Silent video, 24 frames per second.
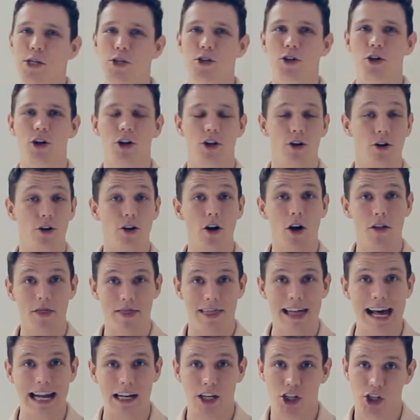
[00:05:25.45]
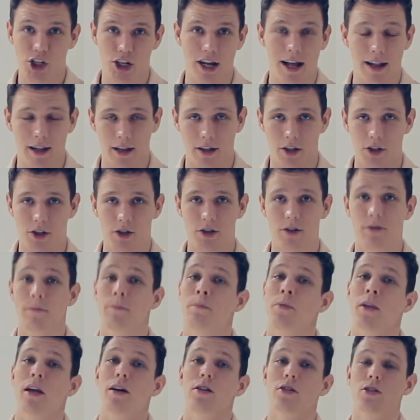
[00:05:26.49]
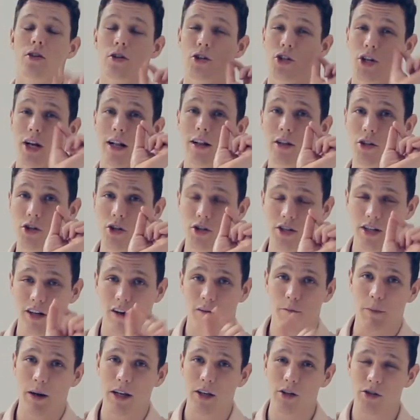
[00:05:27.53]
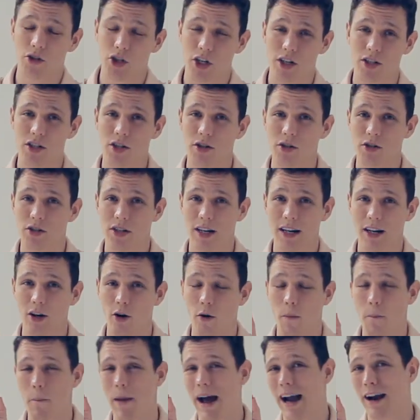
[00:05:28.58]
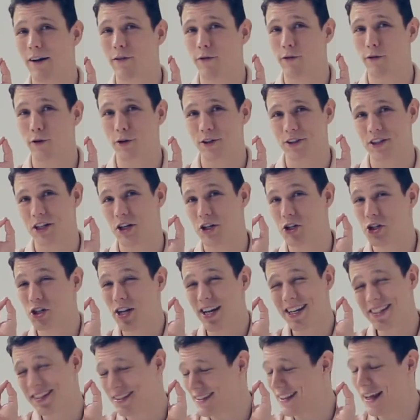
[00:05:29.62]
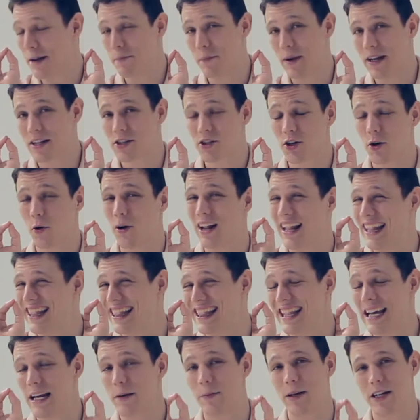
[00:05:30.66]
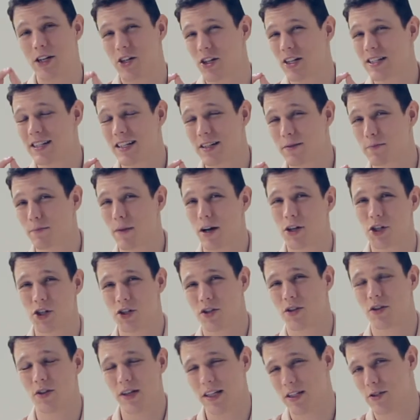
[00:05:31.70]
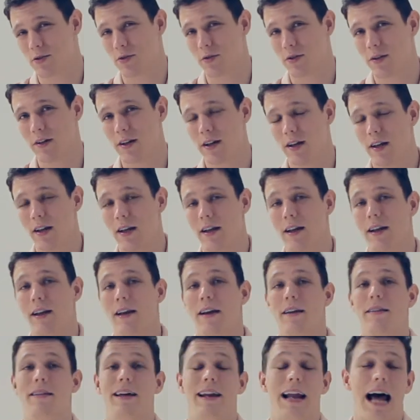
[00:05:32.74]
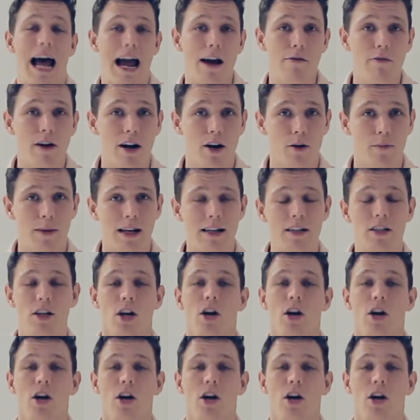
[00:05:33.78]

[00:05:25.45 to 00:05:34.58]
good. You're not that challenged. So challenge yourself by just using your back foot, just that big toe, a little bit, just as much as you need to. Then I recommend